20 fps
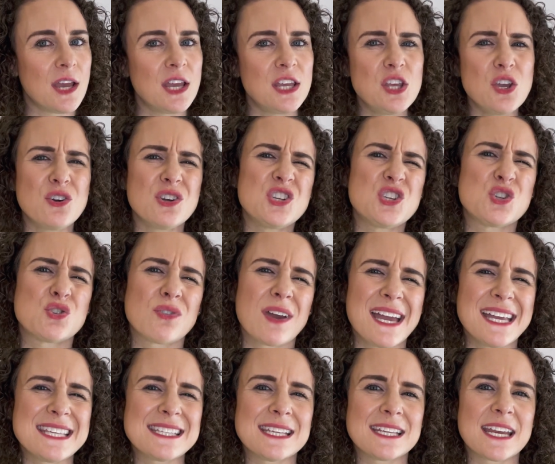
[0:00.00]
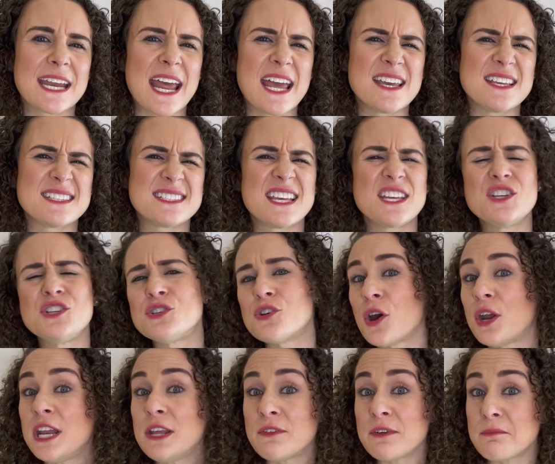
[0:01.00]
You could translate it as don't
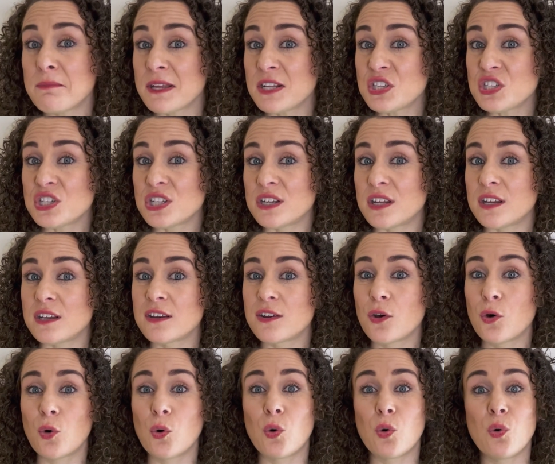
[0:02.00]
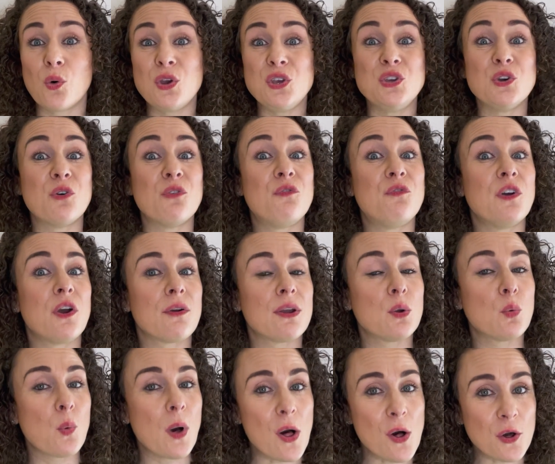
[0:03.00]
even mention it, or you're very
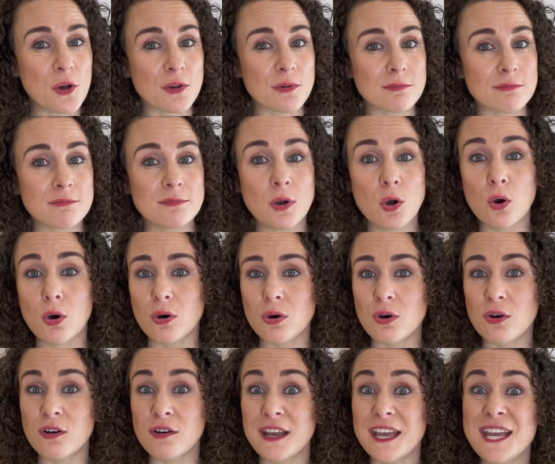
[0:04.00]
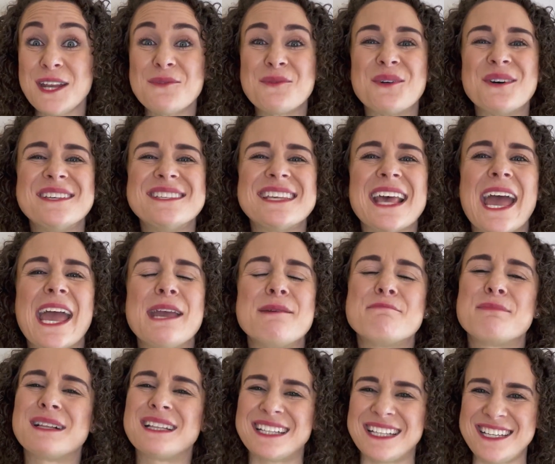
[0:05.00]
welcome, or it was a
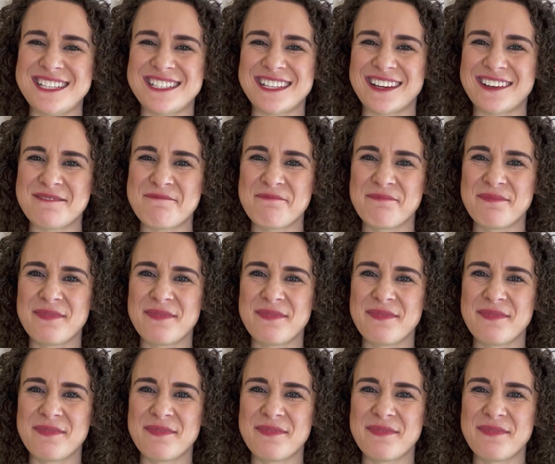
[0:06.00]
pleasure.